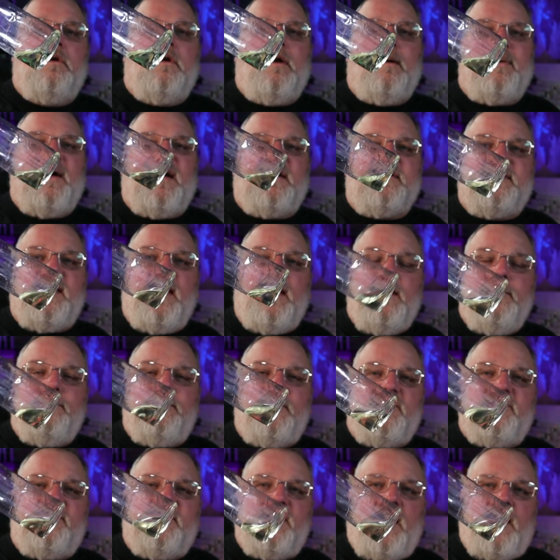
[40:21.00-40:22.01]
about
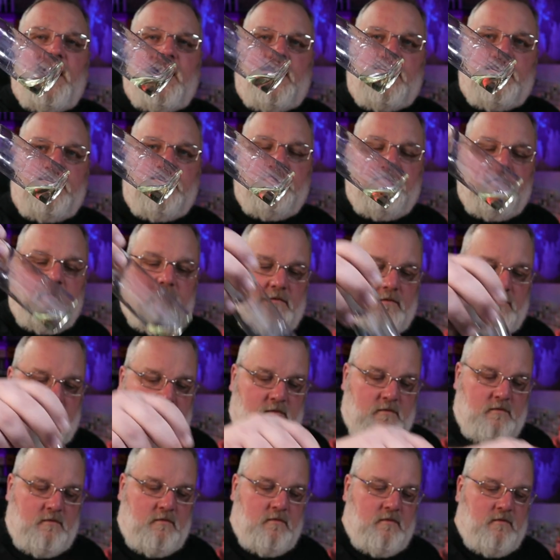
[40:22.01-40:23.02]
10%,
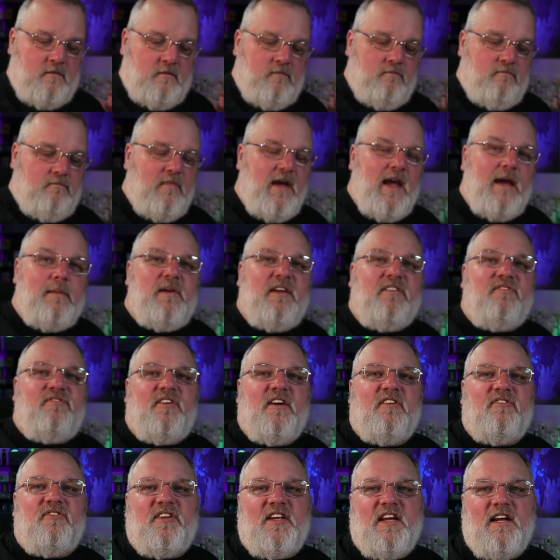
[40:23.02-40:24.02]
maybe
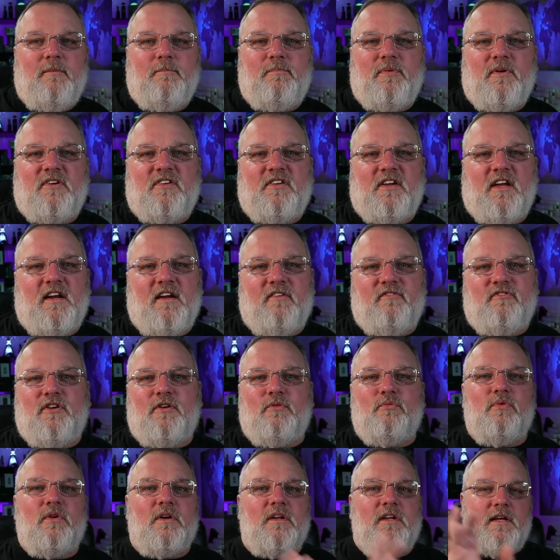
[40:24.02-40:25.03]
15% if
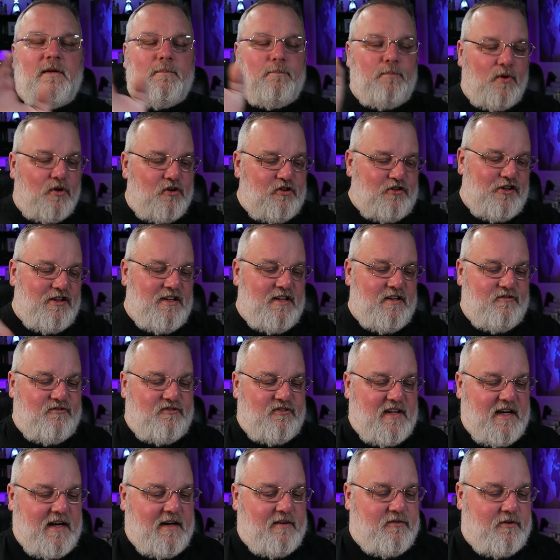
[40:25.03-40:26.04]
you're really pushing the
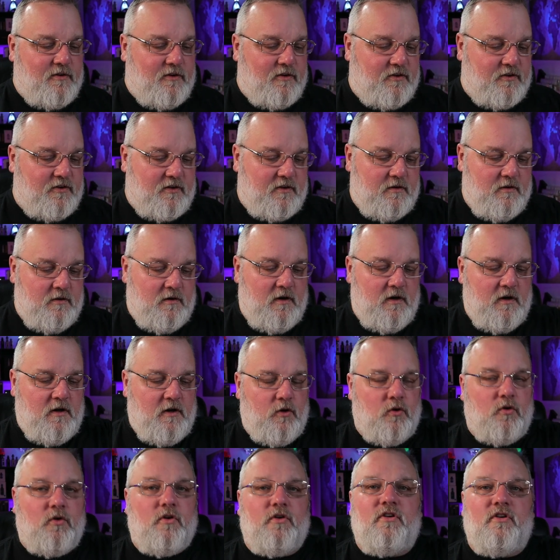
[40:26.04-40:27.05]
flavors
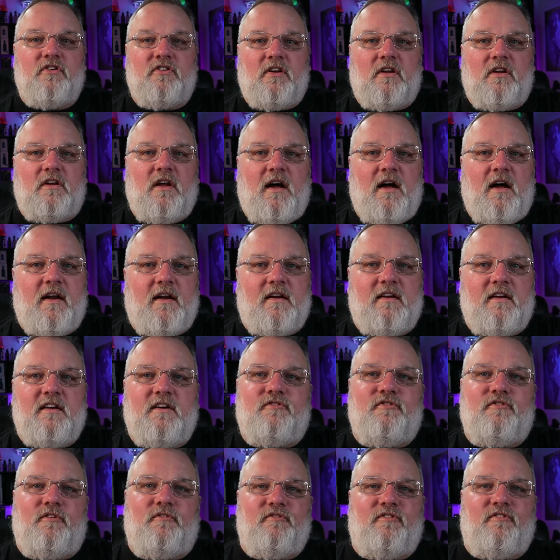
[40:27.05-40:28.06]
or there's a lot of
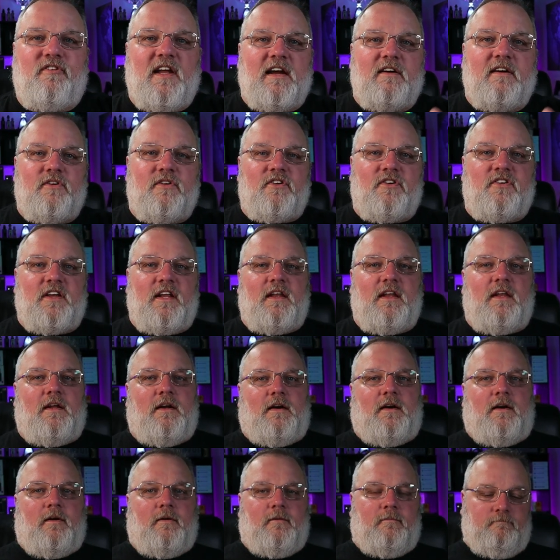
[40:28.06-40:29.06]
different flavors in
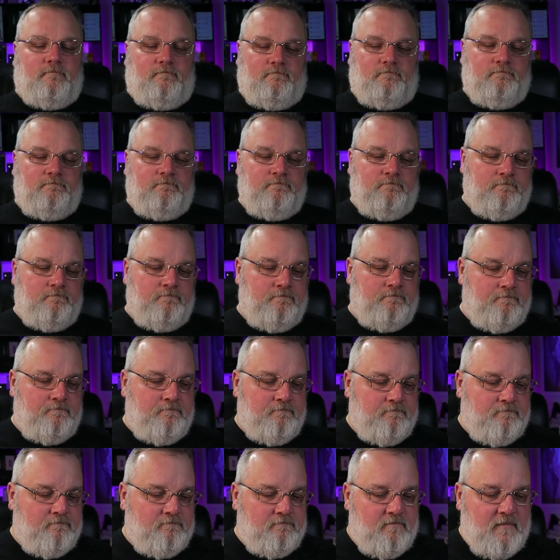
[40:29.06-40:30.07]
there.
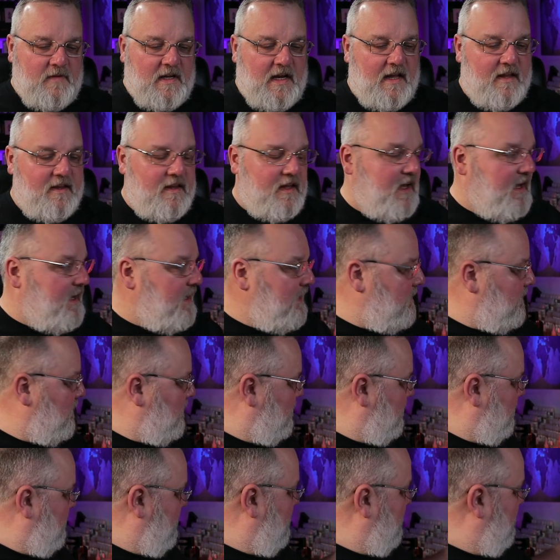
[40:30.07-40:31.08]
And then
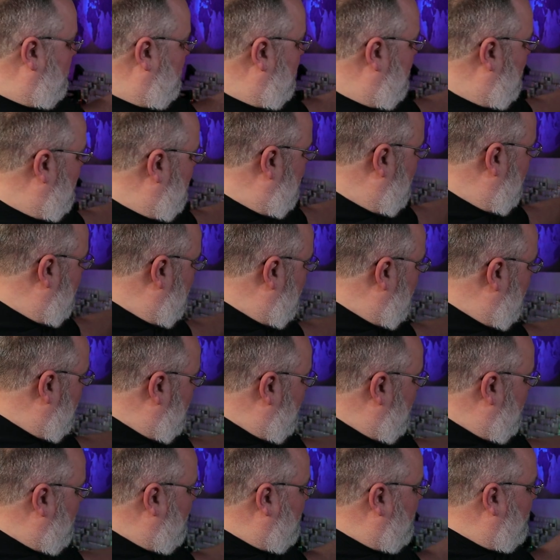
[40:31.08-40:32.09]

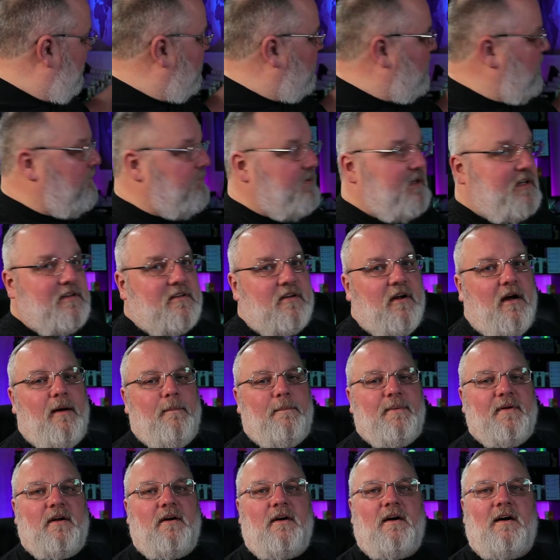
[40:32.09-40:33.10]
you simply
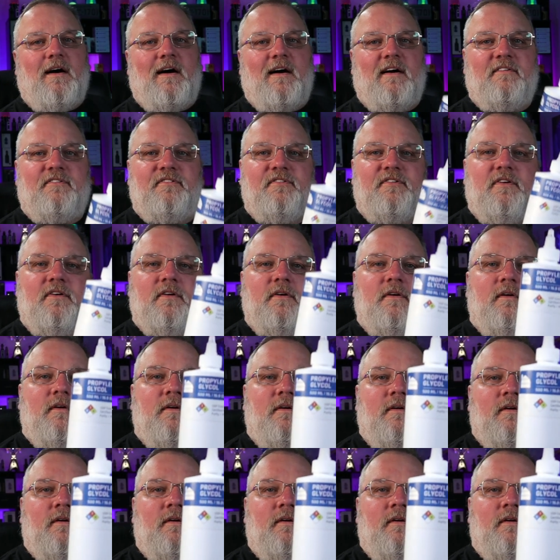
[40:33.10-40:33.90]
top it off